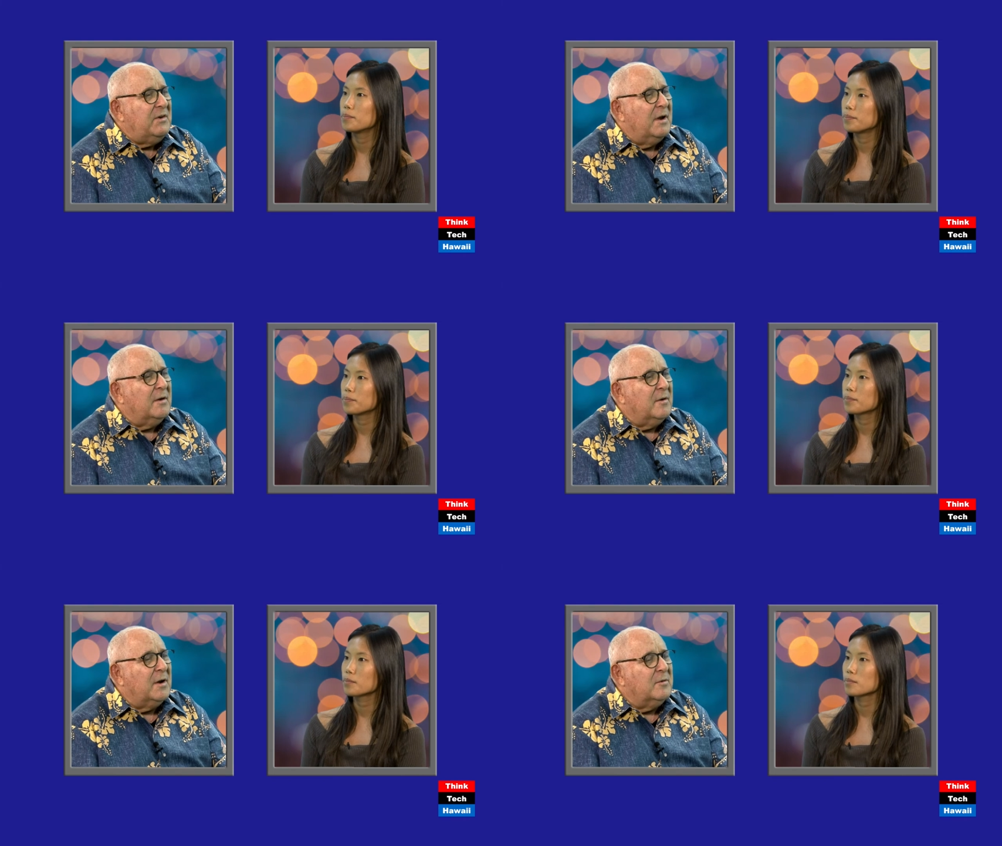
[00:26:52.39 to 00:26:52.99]

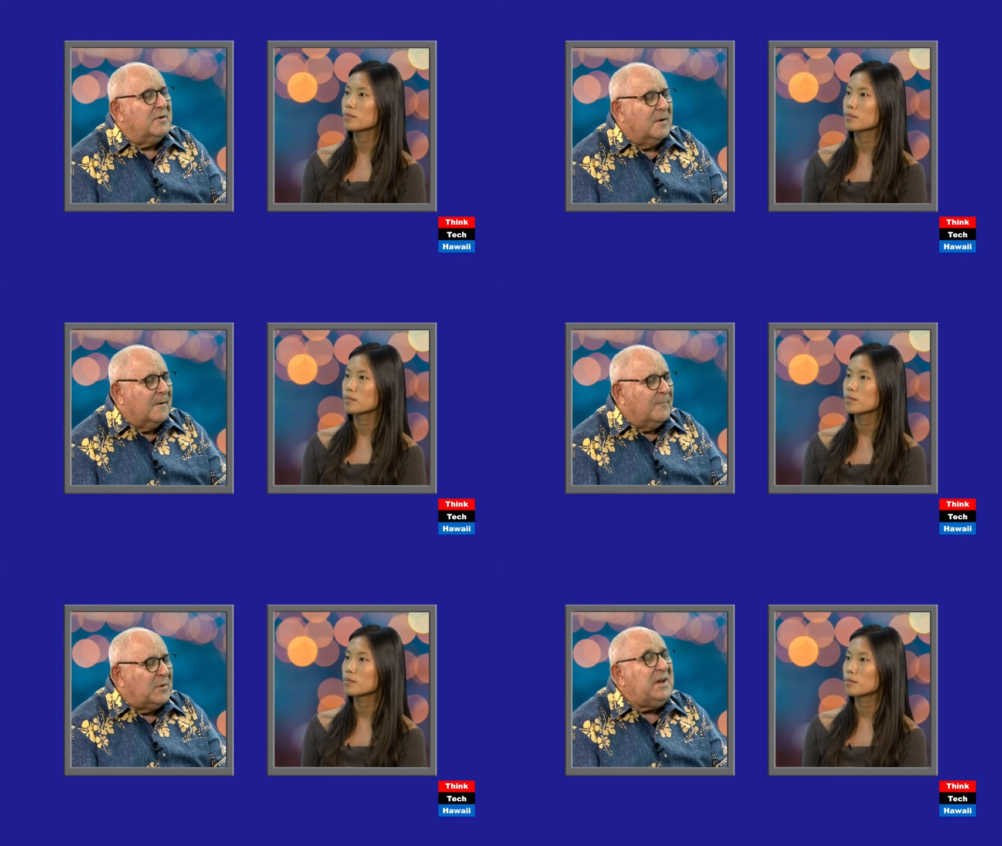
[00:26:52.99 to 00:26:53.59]
Speaker 1: at, at
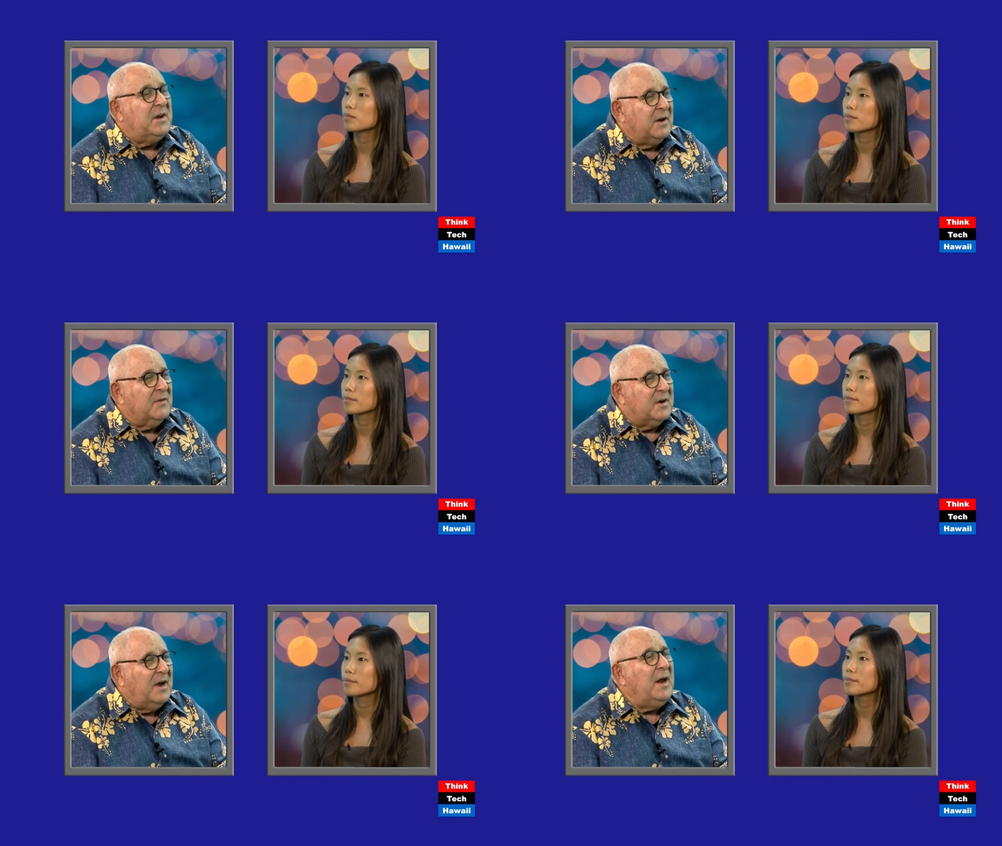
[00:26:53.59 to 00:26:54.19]
um, leaking
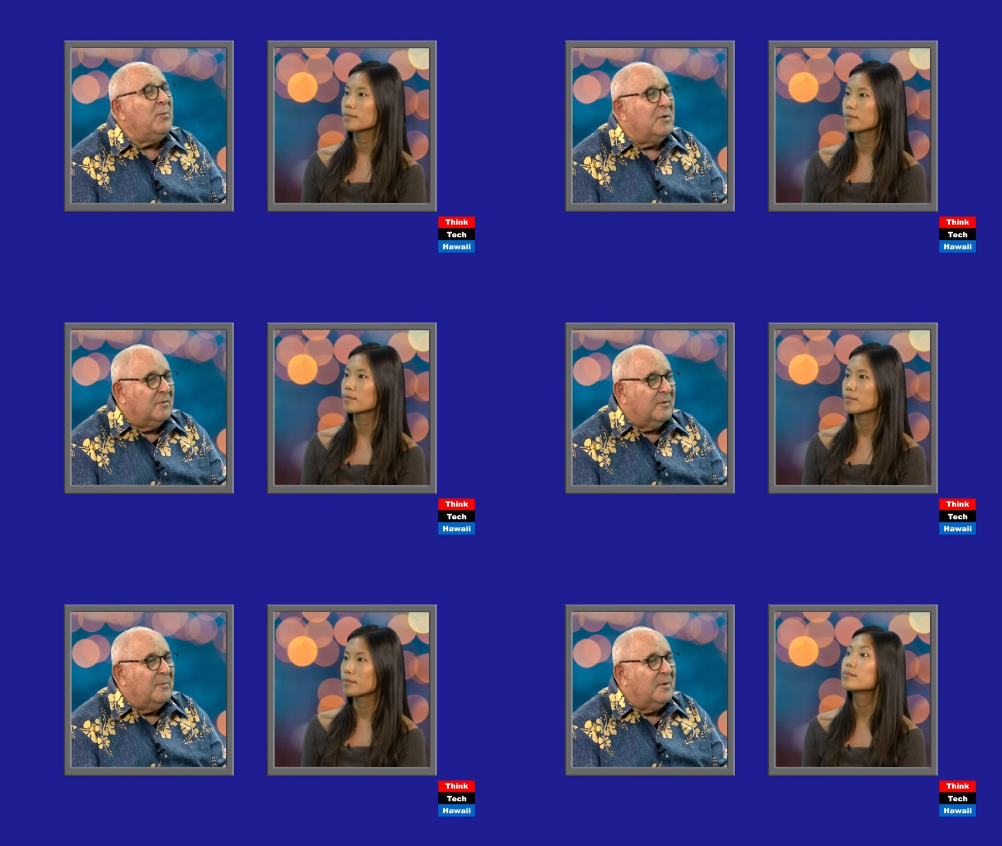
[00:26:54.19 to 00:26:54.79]
the
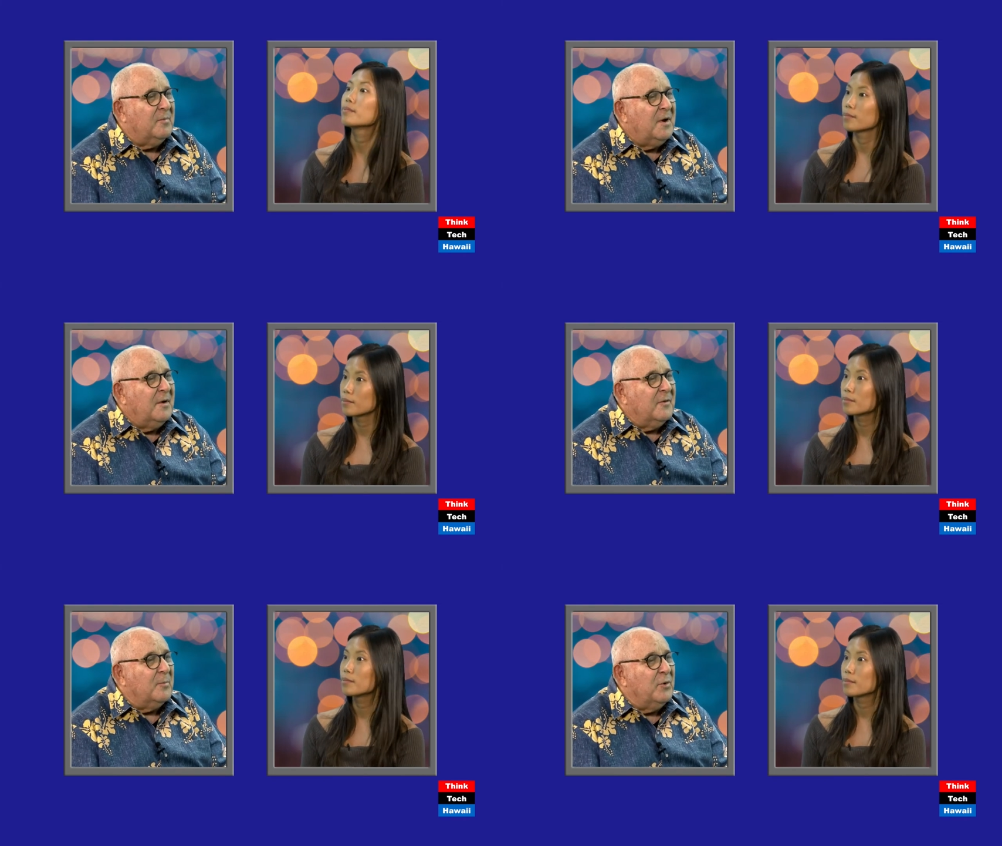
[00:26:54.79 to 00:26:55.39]
cable from the,
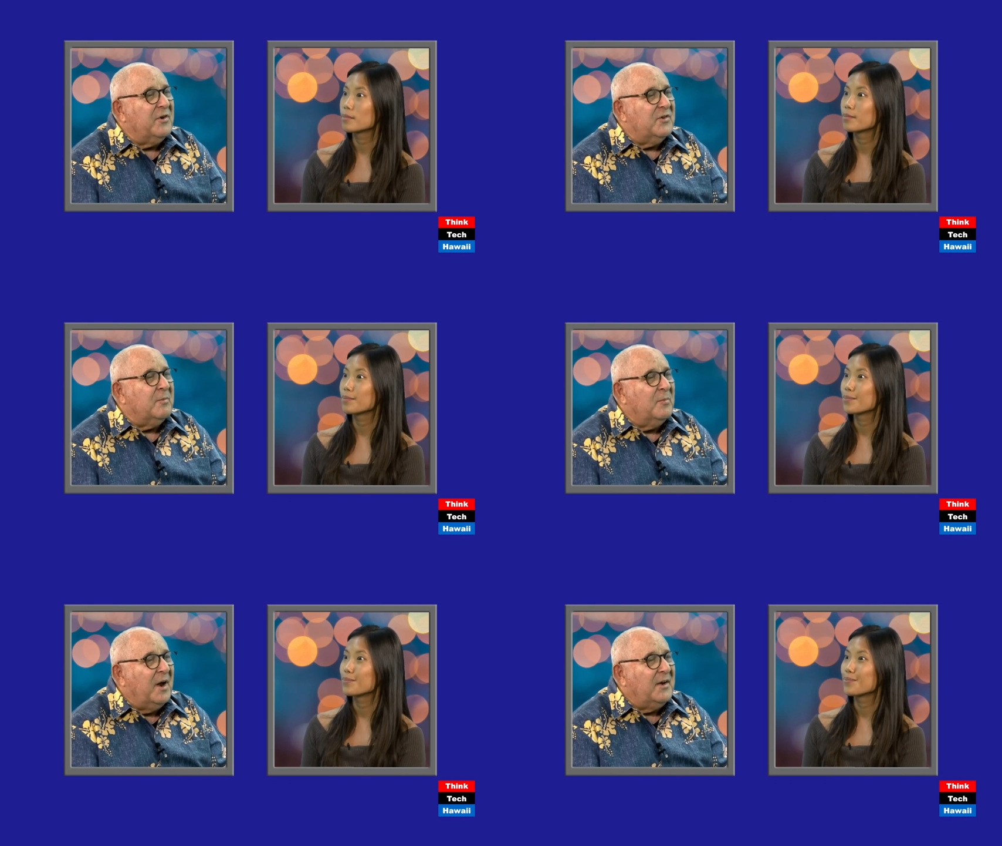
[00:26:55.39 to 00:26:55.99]
the British
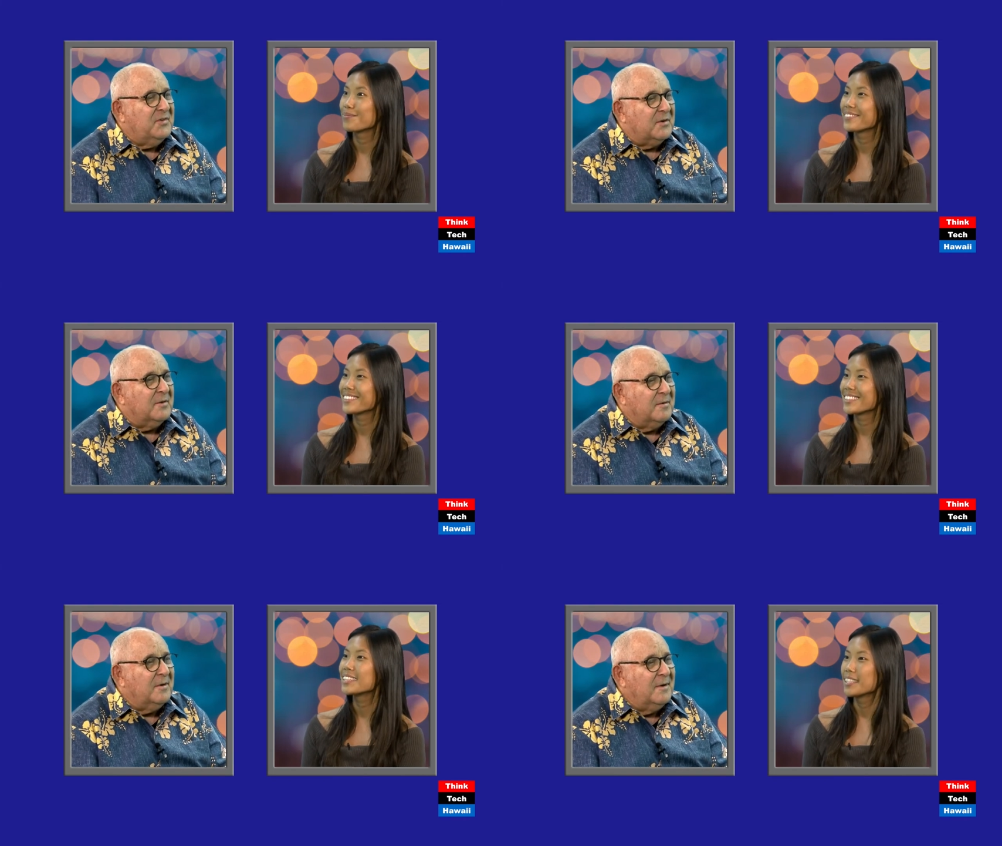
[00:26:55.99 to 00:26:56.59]

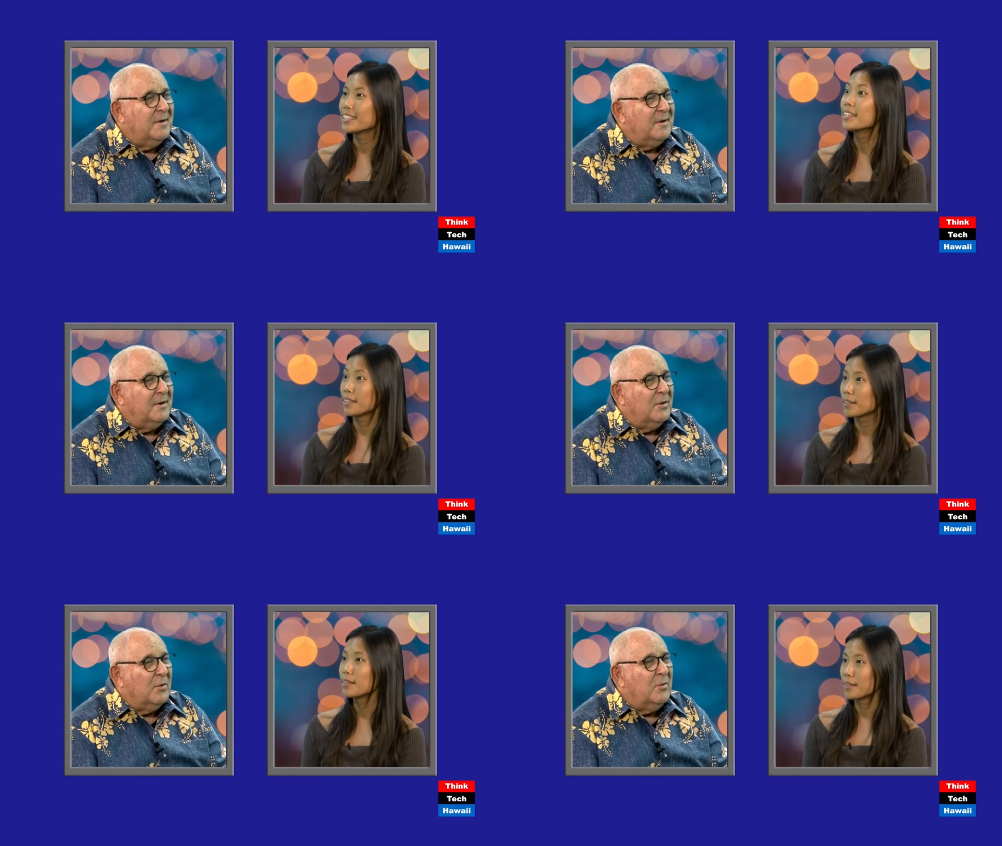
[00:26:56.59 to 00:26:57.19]
ambassador
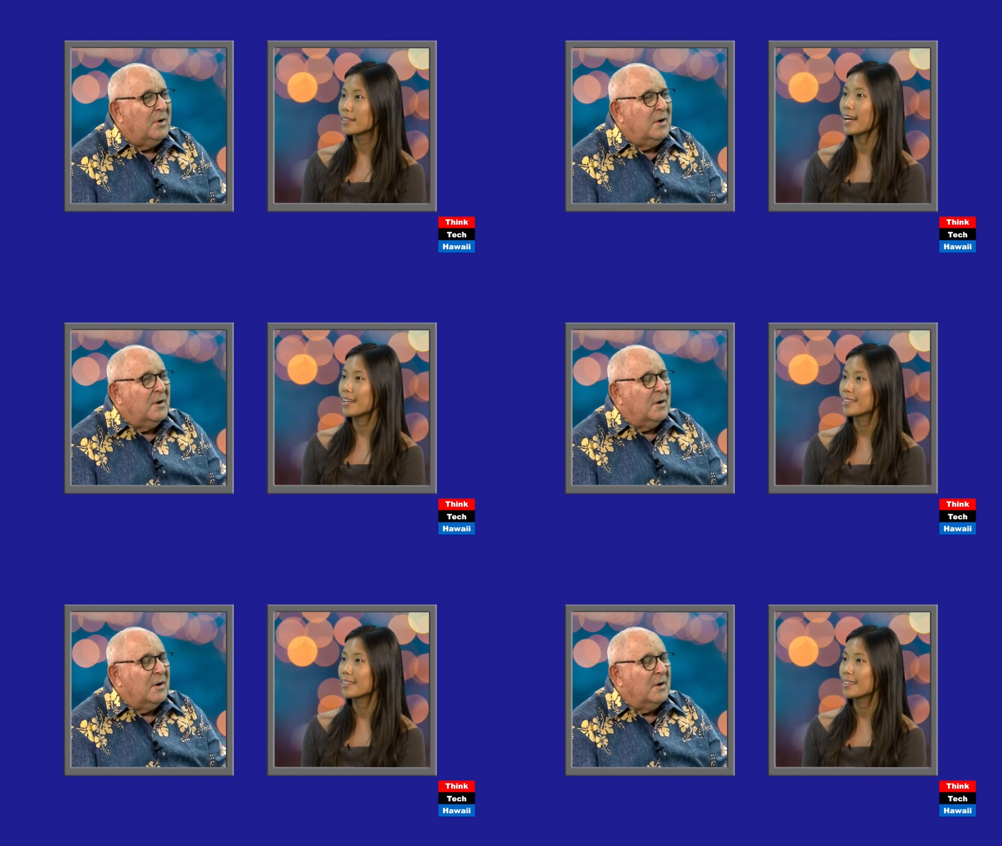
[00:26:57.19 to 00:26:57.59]
you know? Yeah.